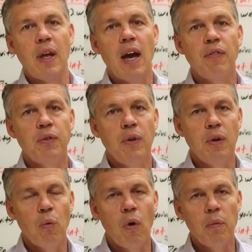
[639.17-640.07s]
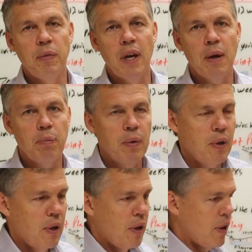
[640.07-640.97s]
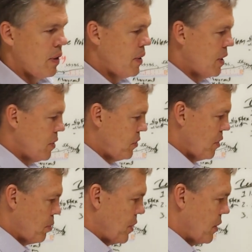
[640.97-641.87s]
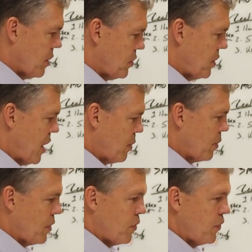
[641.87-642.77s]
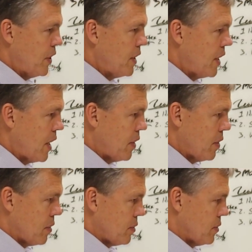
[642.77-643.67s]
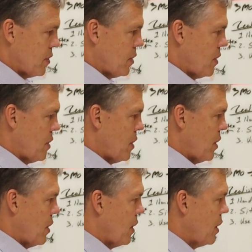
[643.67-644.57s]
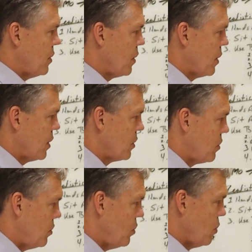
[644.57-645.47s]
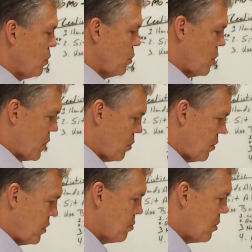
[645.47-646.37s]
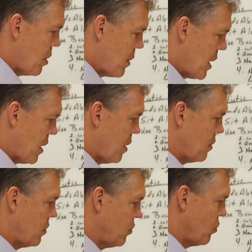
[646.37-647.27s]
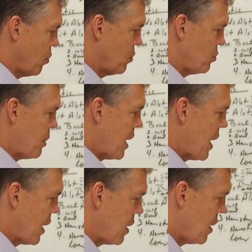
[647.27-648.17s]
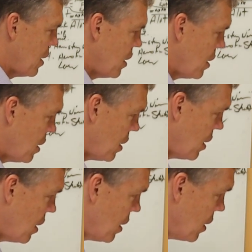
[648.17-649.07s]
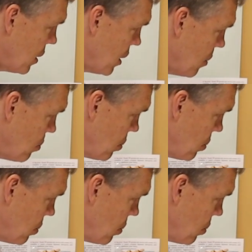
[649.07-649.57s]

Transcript: after you warmed up, then you're simply going to stand with your feet together, and you're going to do with your bum out, shoulders back. You